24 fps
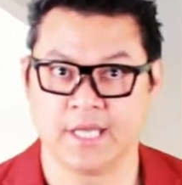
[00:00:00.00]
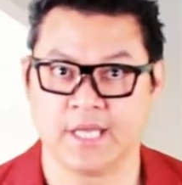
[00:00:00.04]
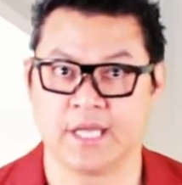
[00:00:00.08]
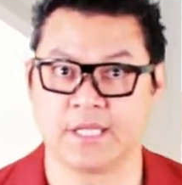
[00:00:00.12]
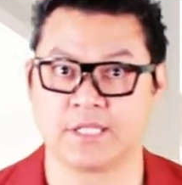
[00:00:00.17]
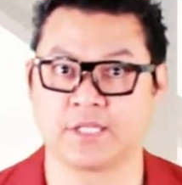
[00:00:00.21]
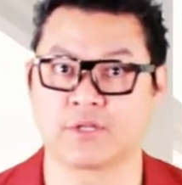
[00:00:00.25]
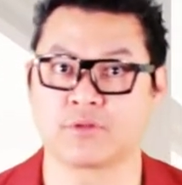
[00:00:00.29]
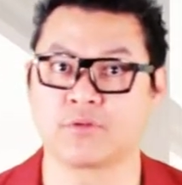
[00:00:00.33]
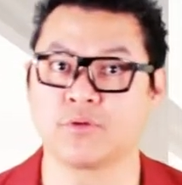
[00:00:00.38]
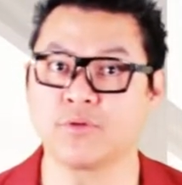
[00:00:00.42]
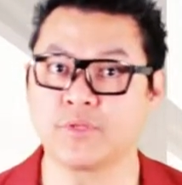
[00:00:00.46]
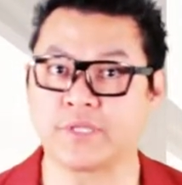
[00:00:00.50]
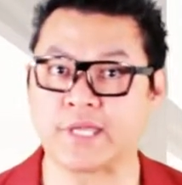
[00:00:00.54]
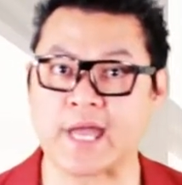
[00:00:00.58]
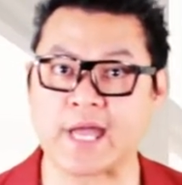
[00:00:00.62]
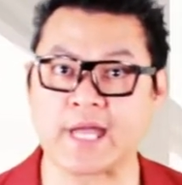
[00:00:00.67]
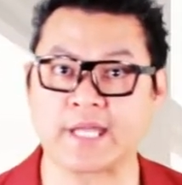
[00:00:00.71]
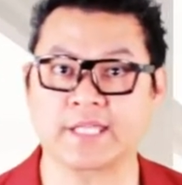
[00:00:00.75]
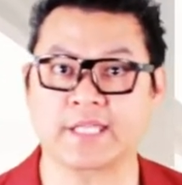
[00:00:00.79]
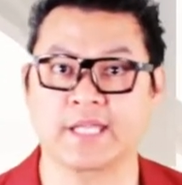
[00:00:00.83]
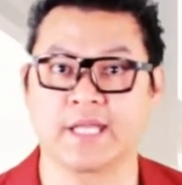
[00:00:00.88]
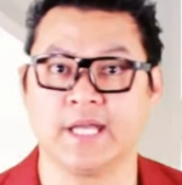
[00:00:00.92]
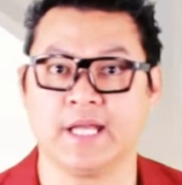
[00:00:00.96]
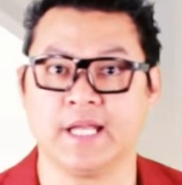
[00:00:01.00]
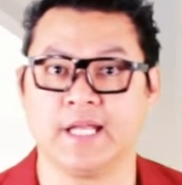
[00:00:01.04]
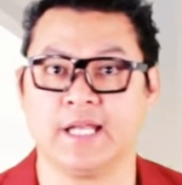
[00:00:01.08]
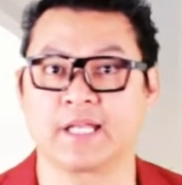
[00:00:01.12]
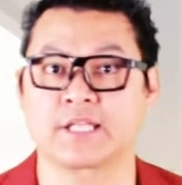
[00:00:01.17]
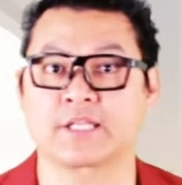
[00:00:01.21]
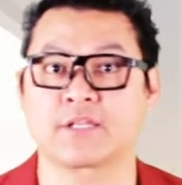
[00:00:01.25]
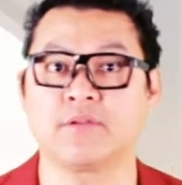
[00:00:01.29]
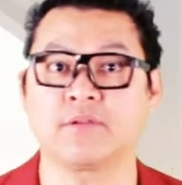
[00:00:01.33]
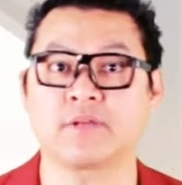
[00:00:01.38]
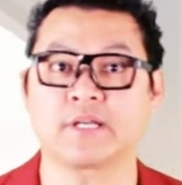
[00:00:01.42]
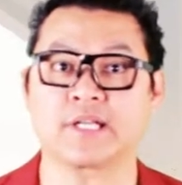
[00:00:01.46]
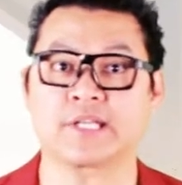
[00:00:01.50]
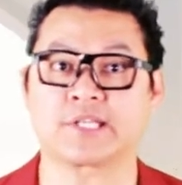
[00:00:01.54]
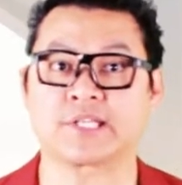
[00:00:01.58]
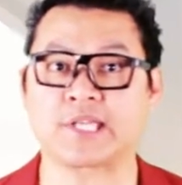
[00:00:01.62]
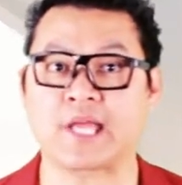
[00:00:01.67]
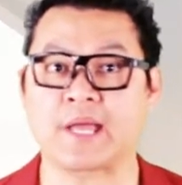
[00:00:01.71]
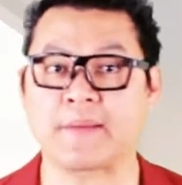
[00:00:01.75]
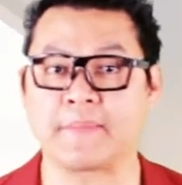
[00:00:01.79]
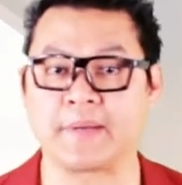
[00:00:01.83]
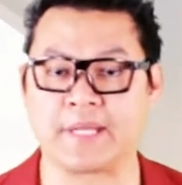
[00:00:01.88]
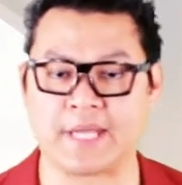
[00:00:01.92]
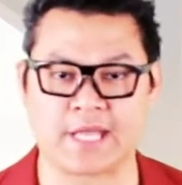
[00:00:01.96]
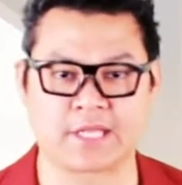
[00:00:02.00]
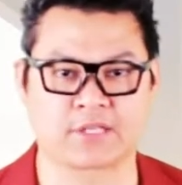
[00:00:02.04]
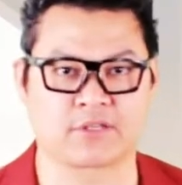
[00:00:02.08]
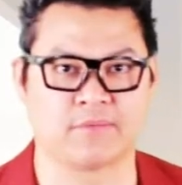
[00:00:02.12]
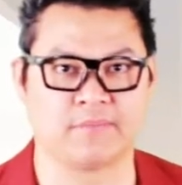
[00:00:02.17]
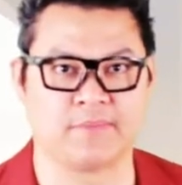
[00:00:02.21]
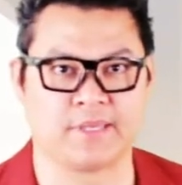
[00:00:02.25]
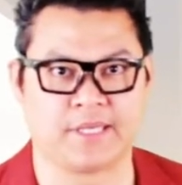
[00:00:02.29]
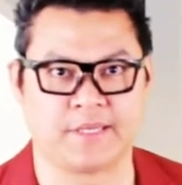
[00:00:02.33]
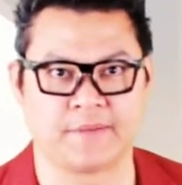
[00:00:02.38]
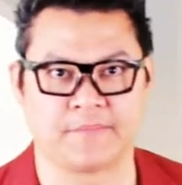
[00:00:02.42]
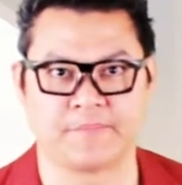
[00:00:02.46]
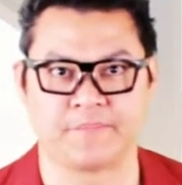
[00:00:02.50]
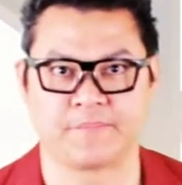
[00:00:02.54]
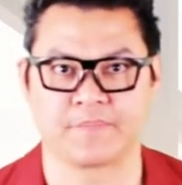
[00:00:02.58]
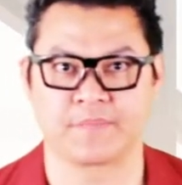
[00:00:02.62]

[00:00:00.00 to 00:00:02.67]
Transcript: And to do that, let's look at some anatomy.